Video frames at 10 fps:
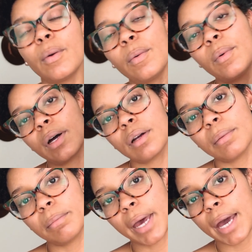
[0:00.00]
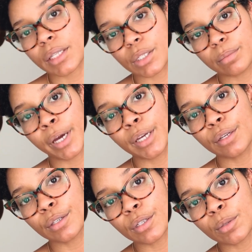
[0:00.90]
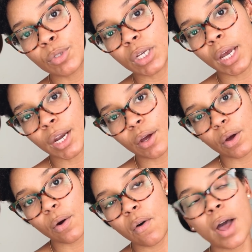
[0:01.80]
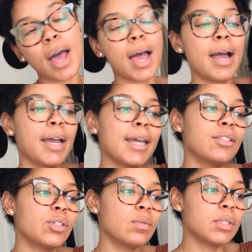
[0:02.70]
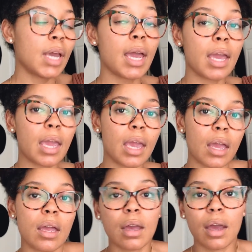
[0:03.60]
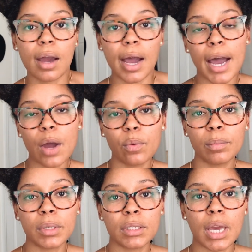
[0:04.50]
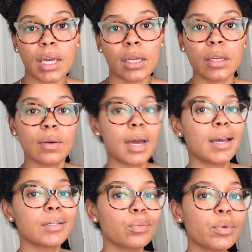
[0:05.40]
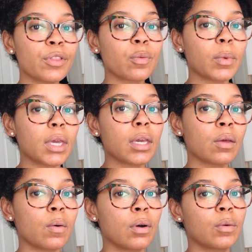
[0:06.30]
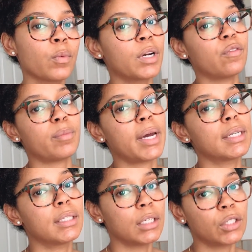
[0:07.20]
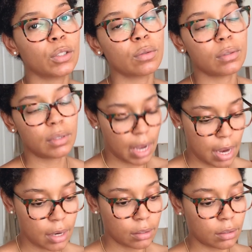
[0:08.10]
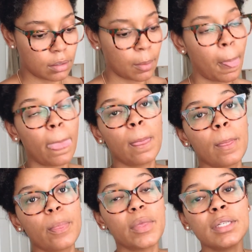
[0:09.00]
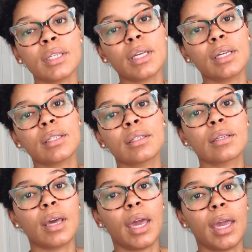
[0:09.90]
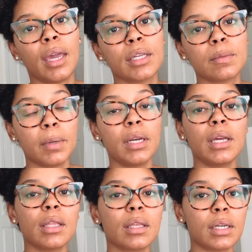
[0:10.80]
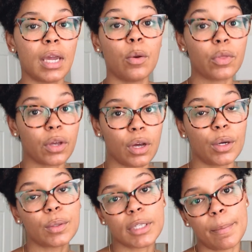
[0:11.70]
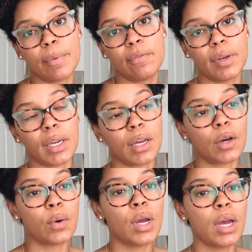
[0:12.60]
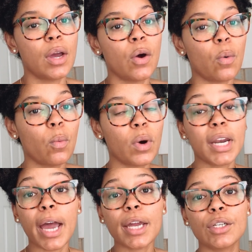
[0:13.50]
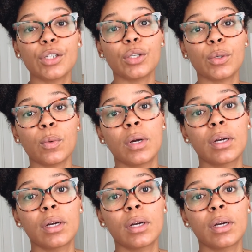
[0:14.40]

Welcome back to my YouTube channel, and today I will be taking you guys with me on one of my digital days. This is a spending the day with code type of video. What I do